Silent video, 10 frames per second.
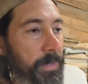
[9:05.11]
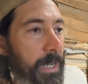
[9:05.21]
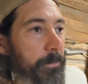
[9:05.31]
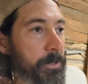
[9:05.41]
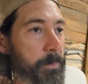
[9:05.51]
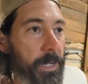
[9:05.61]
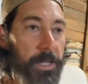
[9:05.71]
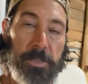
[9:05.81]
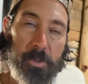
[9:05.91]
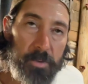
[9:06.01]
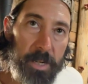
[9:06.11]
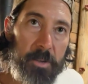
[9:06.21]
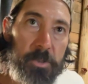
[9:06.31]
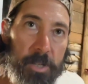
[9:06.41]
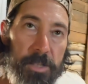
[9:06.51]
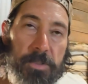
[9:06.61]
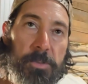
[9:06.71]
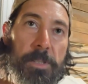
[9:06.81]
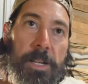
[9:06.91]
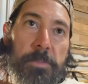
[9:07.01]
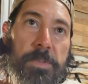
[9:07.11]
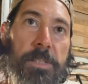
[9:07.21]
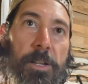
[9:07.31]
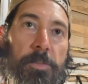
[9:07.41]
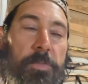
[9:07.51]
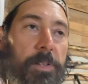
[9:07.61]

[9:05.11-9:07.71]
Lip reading: every man goes out and tries to do that himself.